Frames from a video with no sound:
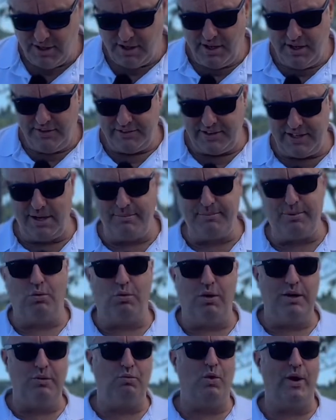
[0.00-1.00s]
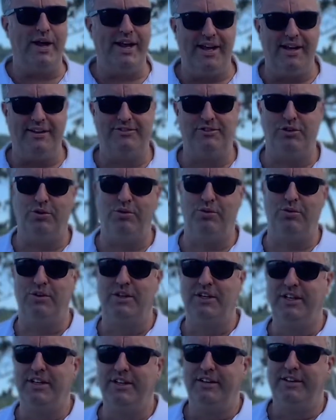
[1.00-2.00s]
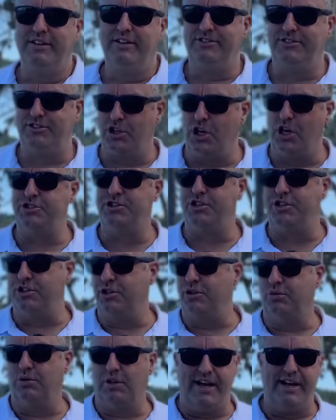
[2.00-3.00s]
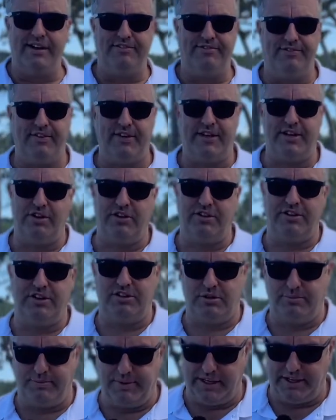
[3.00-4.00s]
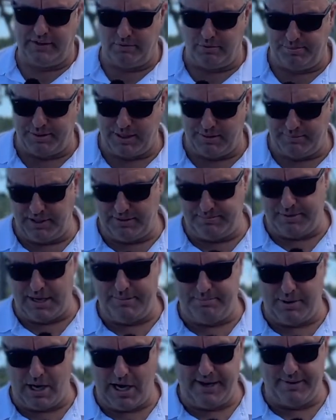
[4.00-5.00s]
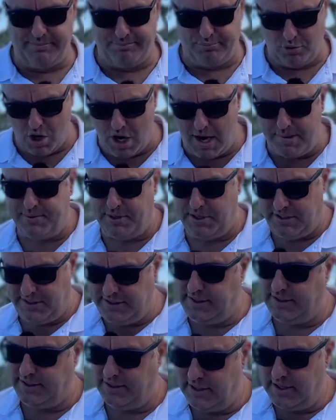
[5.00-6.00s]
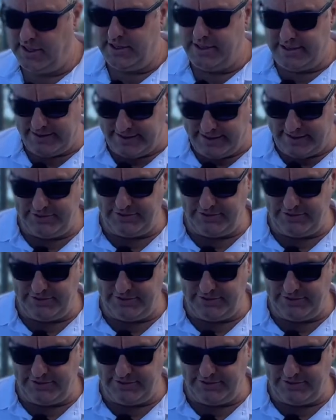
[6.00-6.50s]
the number one way to start your new life here in the Dominican Republic by buying property is